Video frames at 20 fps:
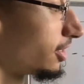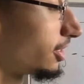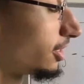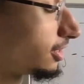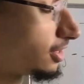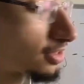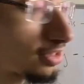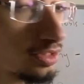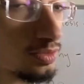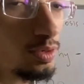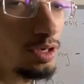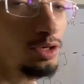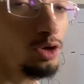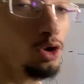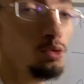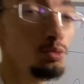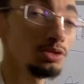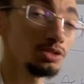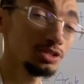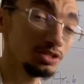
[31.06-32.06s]
This is right
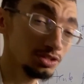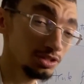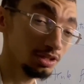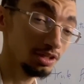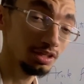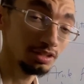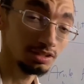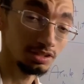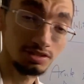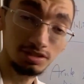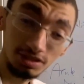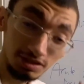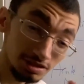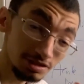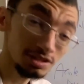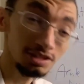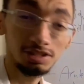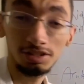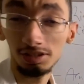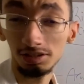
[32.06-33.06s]
orbital cellulitis. This is
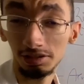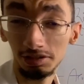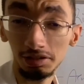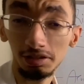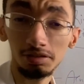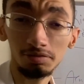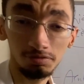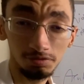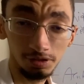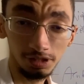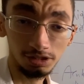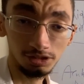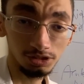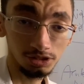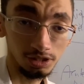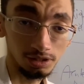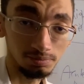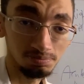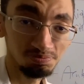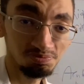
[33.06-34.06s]
clearly an infection.
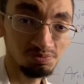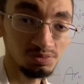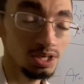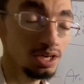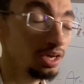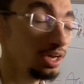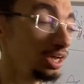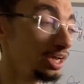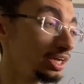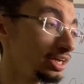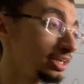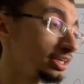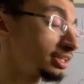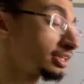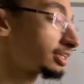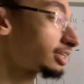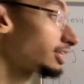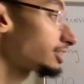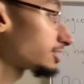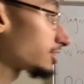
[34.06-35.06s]
And in the case